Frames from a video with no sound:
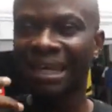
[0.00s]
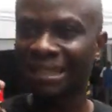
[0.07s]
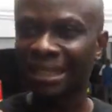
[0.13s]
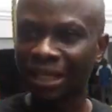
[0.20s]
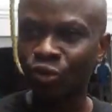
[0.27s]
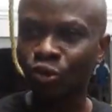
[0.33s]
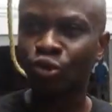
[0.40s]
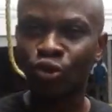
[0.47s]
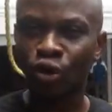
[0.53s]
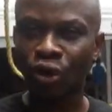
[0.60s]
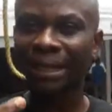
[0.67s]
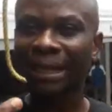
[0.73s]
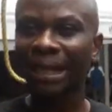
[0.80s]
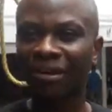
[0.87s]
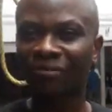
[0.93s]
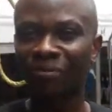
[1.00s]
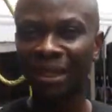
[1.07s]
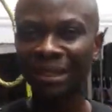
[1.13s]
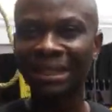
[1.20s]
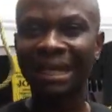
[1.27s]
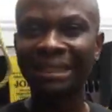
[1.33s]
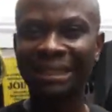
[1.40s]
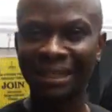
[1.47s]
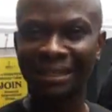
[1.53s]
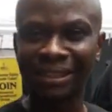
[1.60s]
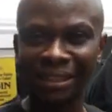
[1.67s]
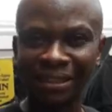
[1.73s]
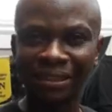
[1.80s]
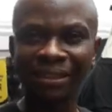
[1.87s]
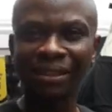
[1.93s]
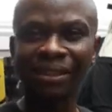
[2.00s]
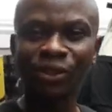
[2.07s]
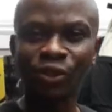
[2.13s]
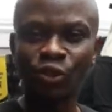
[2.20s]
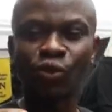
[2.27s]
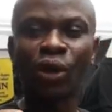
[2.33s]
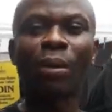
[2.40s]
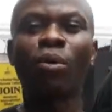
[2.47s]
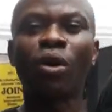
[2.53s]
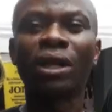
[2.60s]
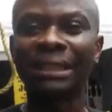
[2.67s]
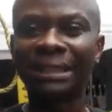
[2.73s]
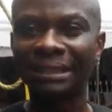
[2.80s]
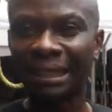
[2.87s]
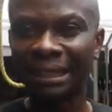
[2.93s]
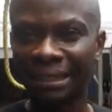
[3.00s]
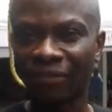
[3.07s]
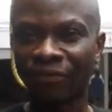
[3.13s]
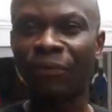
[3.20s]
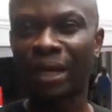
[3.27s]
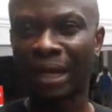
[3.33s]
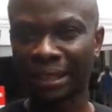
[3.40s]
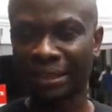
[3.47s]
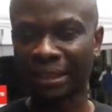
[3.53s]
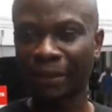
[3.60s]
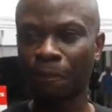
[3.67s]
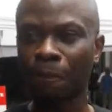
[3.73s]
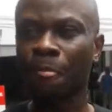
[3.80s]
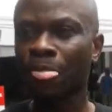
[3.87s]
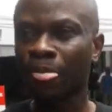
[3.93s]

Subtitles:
is just to draw the government attention to abolish the death penalty.